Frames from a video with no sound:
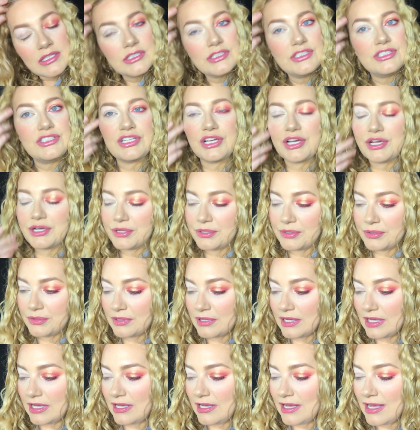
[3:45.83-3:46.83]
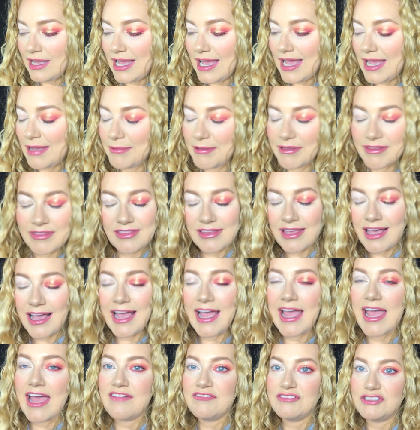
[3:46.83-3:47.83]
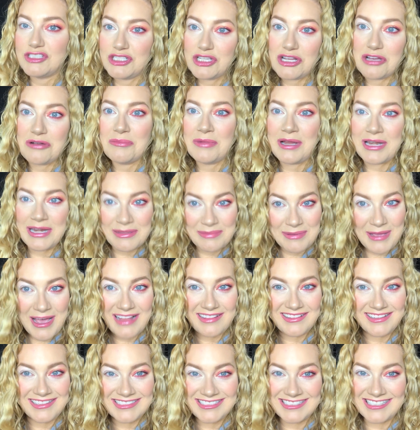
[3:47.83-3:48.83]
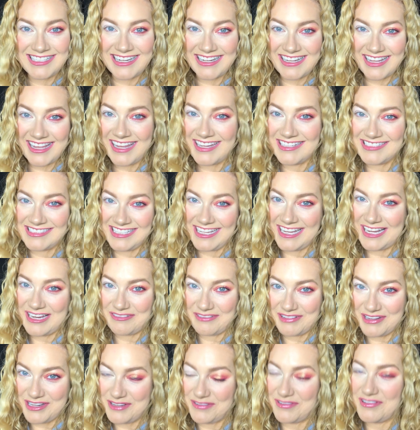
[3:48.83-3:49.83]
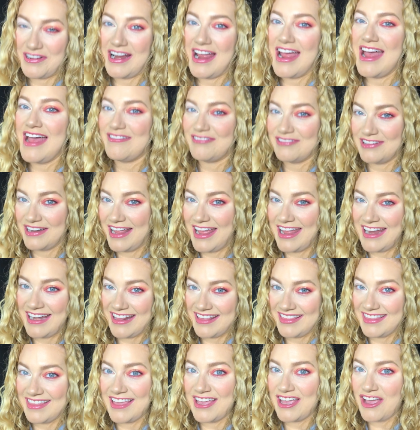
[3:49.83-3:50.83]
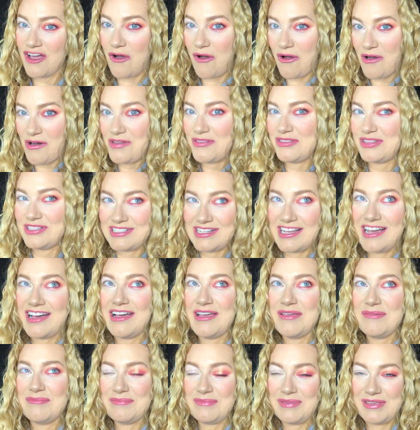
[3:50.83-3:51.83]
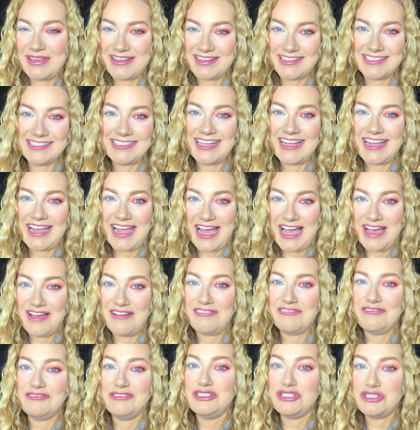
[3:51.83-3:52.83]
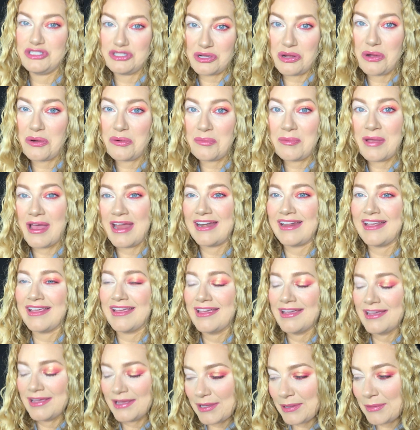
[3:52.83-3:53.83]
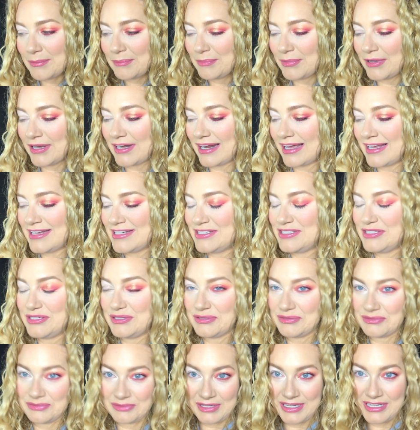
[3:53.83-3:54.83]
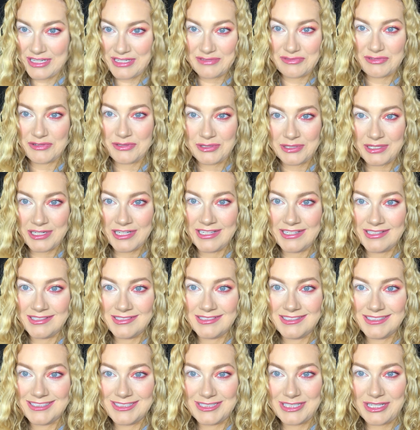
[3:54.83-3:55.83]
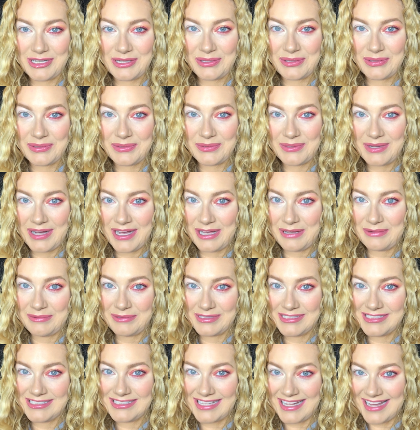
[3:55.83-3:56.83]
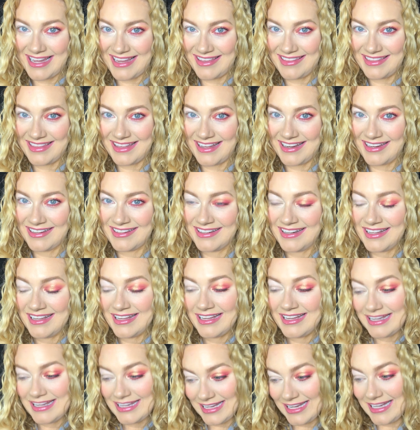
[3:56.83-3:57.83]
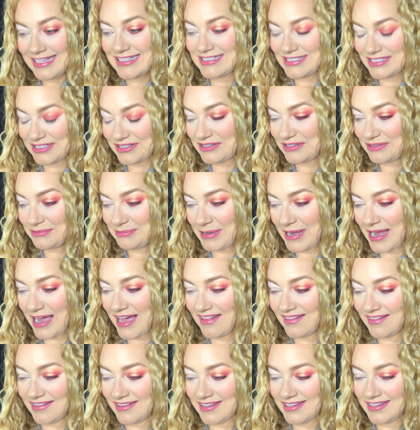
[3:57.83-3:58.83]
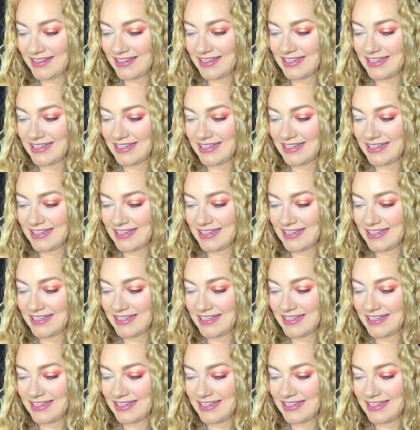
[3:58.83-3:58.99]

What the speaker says: So, I mean, I have so many palettes that I can't say I reach for anything all the time because I have so many, but I do reach for it. So I would say that it's a good palette.